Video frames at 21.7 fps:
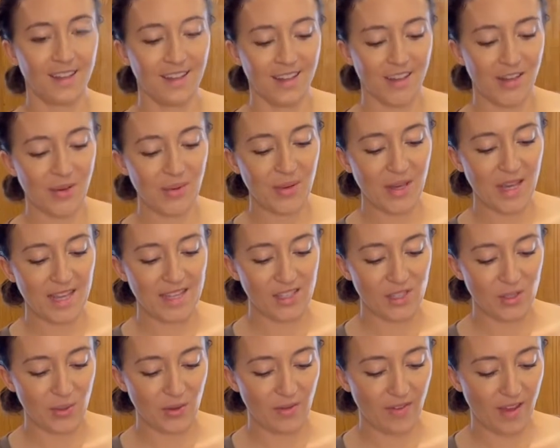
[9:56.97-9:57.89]
Okay,
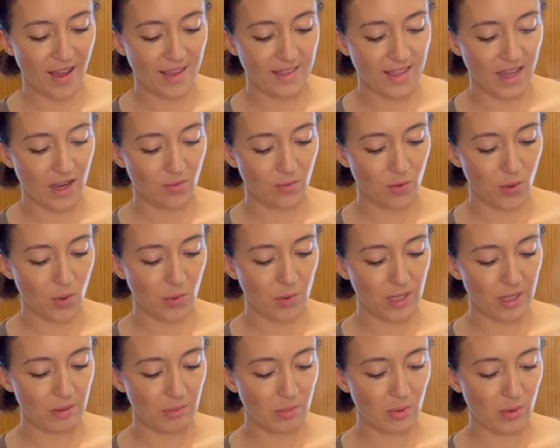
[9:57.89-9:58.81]
so we've had that
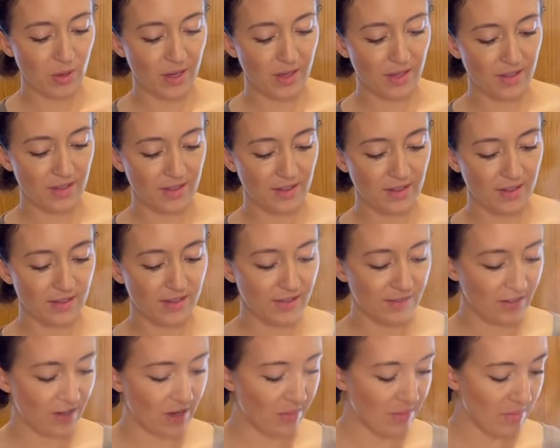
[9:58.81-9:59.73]
rolling boil
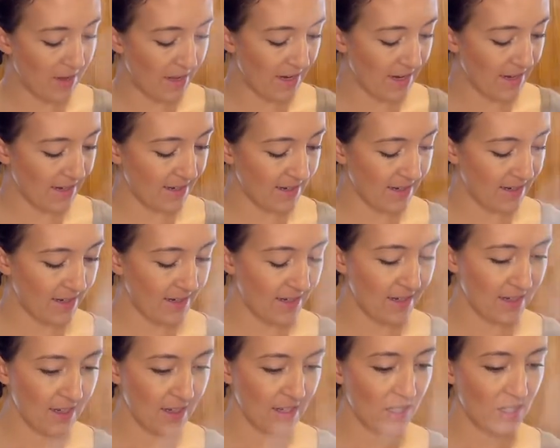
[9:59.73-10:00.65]
for a minute.
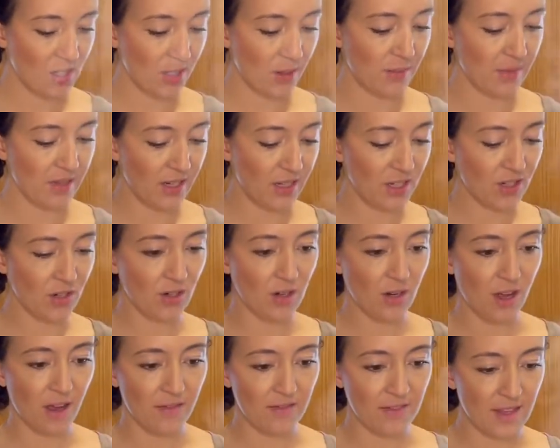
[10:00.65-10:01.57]
So I'm going to turn
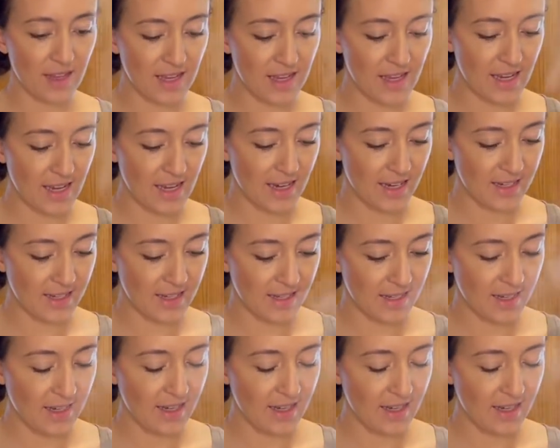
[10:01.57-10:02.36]
off the heat.